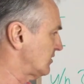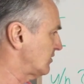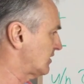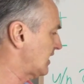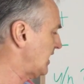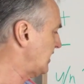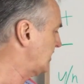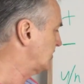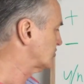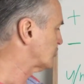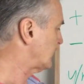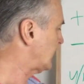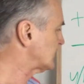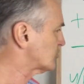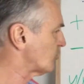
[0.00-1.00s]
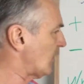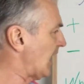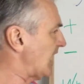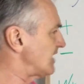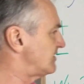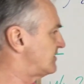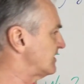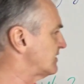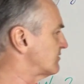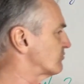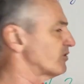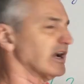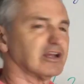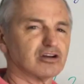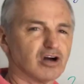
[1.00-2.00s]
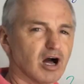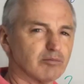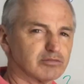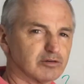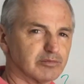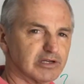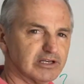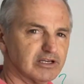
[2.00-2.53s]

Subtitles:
Okay? So that's why I didn't write complement